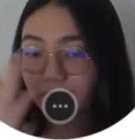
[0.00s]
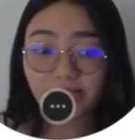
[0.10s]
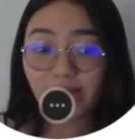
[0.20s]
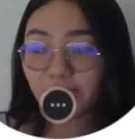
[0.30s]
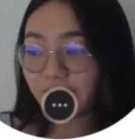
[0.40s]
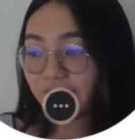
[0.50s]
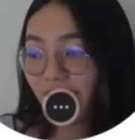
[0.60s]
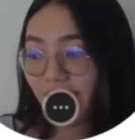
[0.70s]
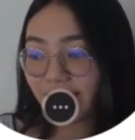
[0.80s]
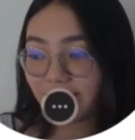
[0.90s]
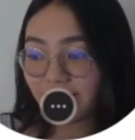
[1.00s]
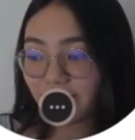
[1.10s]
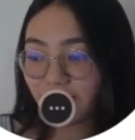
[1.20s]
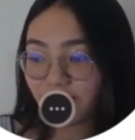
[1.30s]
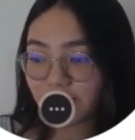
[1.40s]
Now that the ending
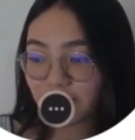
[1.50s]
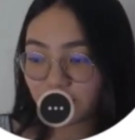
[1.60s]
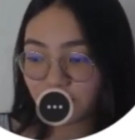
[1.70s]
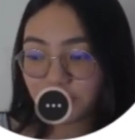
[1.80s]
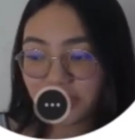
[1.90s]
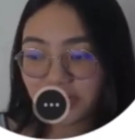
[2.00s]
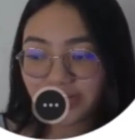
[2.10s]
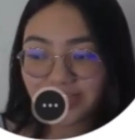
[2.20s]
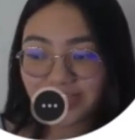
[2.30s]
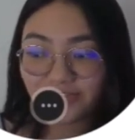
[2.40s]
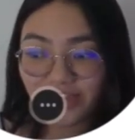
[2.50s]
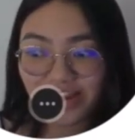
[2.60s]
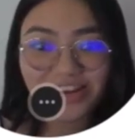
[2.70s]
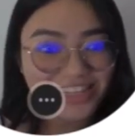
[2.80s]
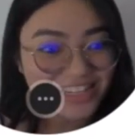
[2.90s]
of our school year is
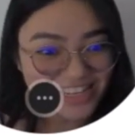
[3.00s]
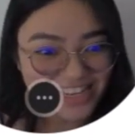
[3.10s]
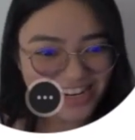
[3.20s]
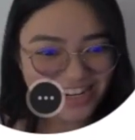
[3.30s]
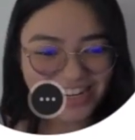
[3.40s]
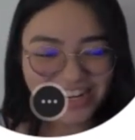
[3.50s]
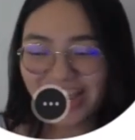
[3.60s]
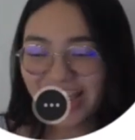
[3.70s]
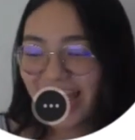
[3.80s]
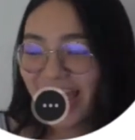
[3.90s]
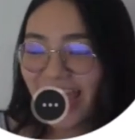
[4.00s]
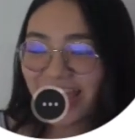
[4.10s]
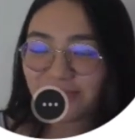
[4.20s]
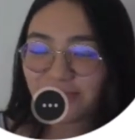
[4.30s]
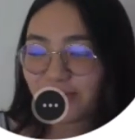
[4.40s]
very near
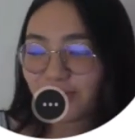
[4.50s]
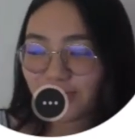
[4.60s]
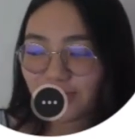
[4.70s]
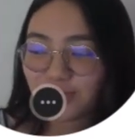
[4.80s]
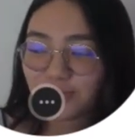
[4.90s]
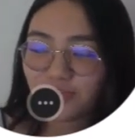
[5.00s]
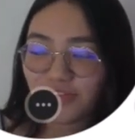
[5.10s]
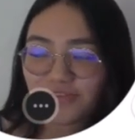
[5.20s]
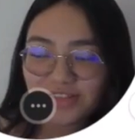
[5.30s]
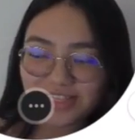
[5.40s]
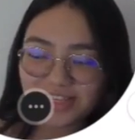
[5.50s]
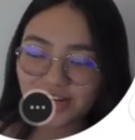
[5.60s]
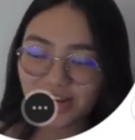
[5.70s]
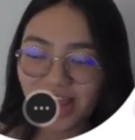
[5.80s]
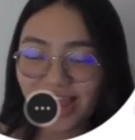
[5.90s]
and my goal is to move up to
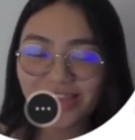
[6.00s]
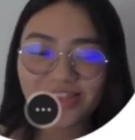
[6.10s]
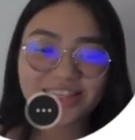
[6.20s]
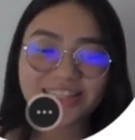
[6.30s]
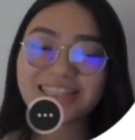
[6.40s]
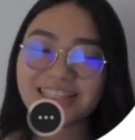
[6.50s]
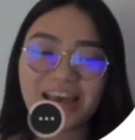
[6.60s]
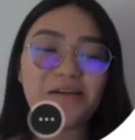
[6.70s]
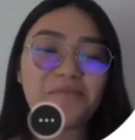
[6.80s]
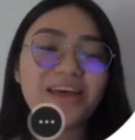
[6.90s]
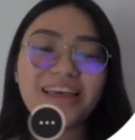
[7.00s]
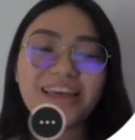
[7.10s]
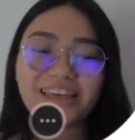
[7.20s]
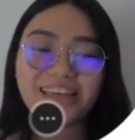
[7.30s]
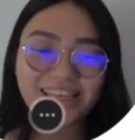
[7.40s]
senior high, this tab
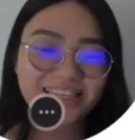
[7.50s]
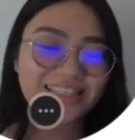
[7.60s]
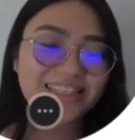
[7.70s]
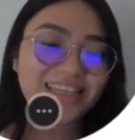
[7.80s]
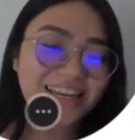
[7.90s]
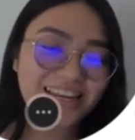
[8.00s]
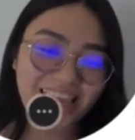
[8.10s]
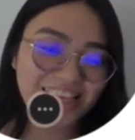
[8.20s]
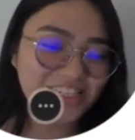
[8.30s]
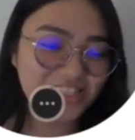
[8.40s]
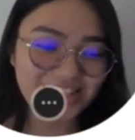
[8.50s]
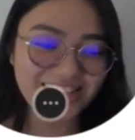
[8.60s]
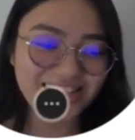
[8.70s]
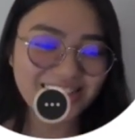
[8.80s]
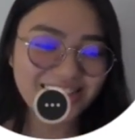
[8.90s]
is an angel.